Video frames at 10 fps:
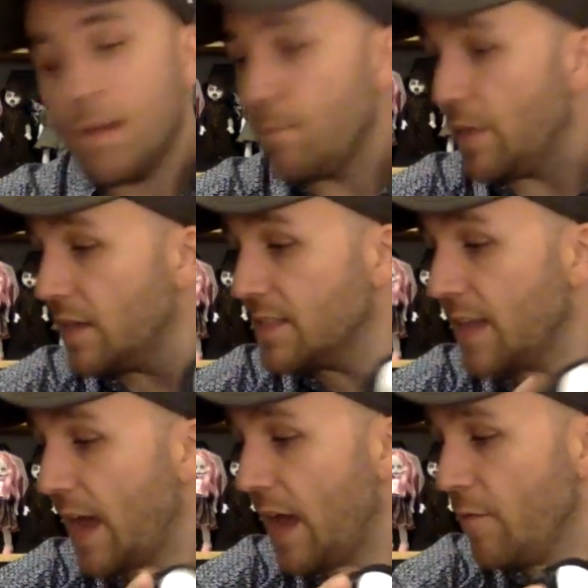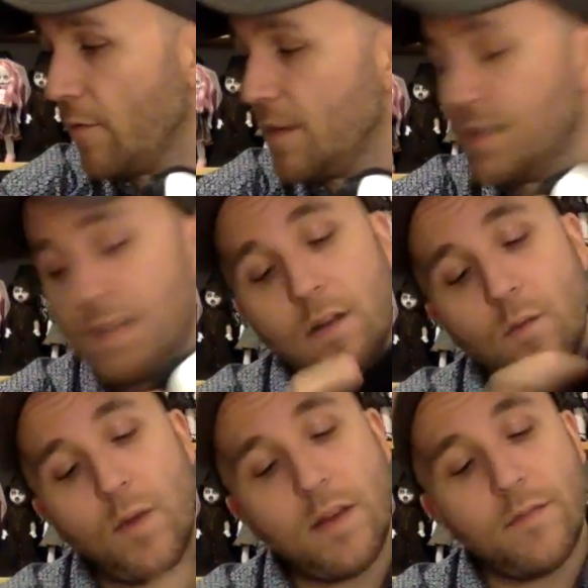because every
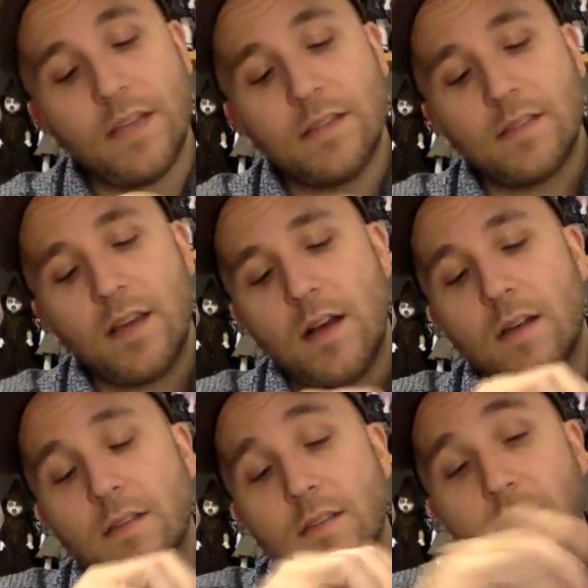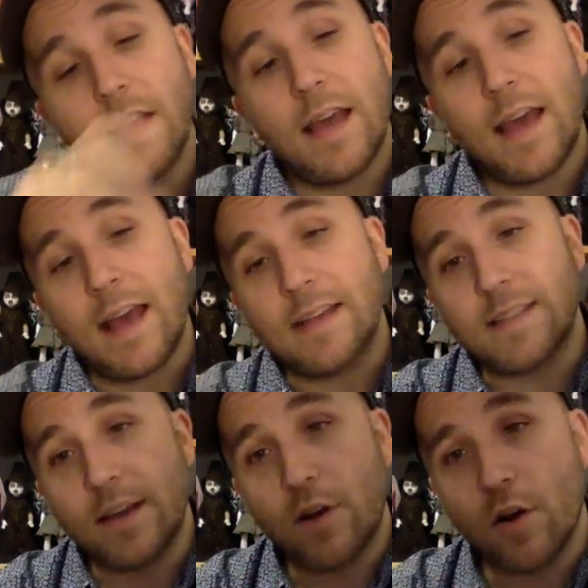single one of these dolls has
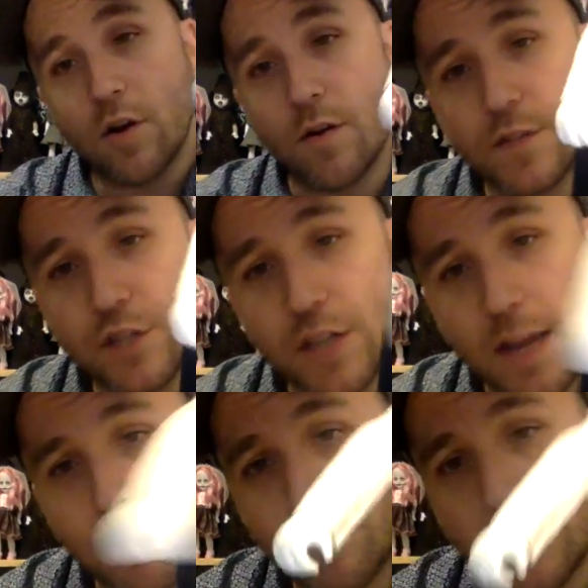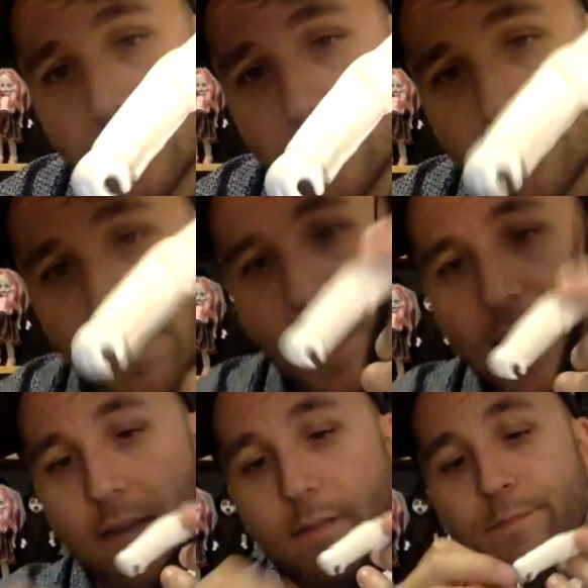a curved shaped
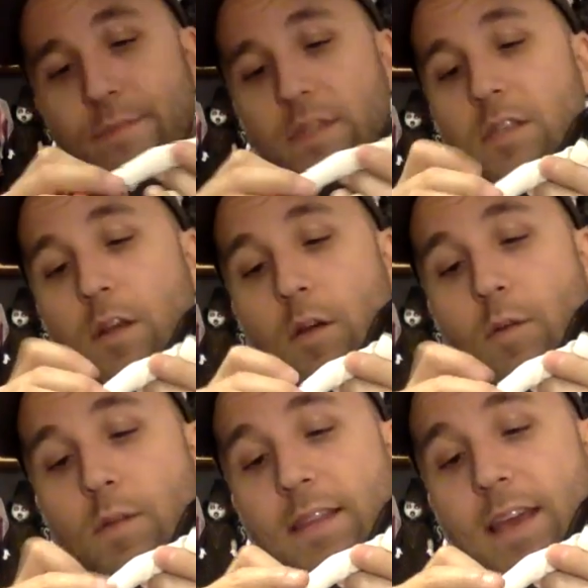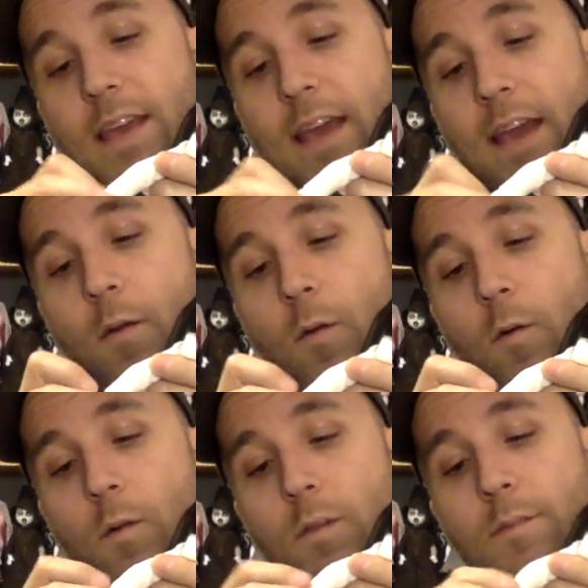hand so that they can
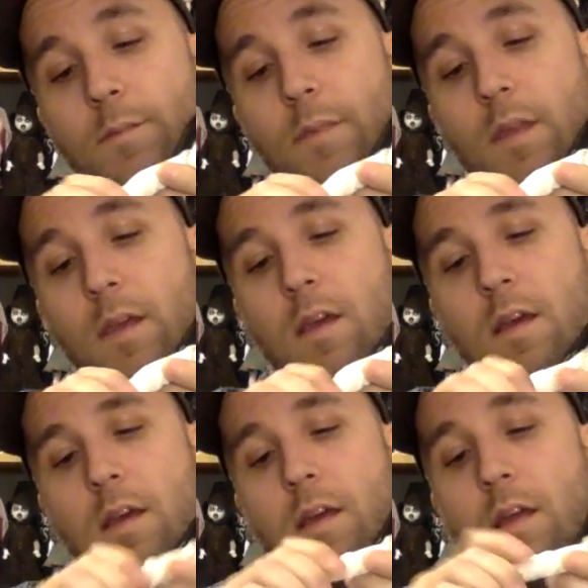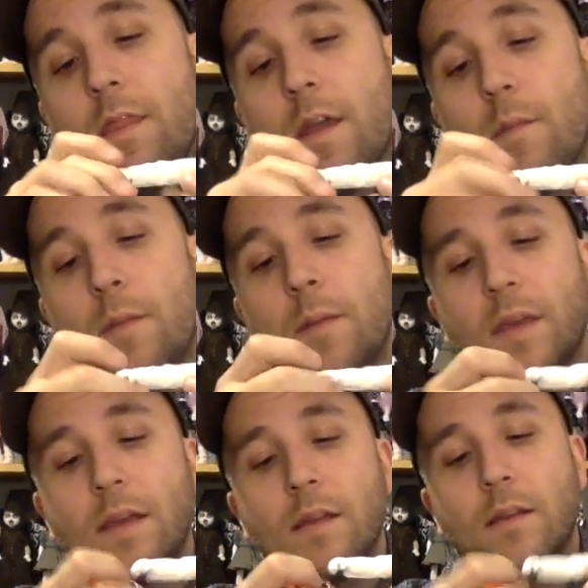hold their
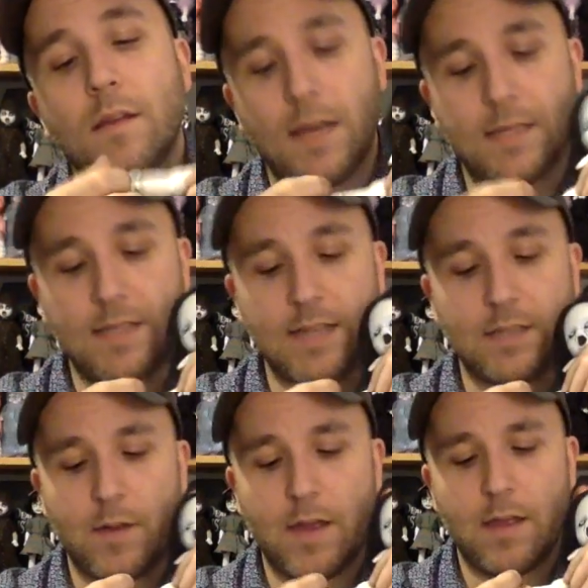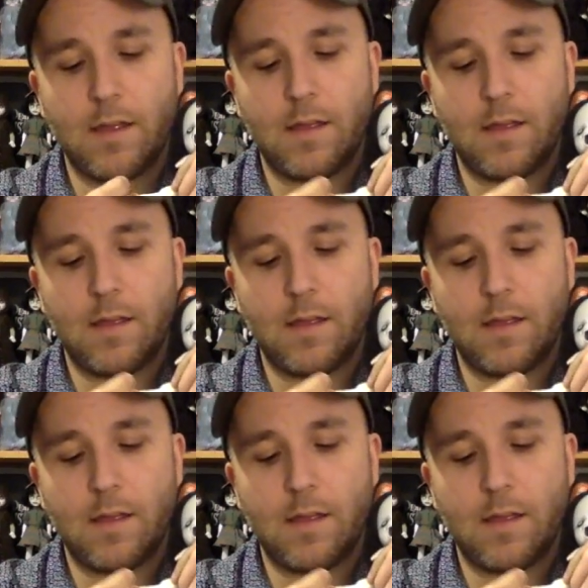pumpkin accessory.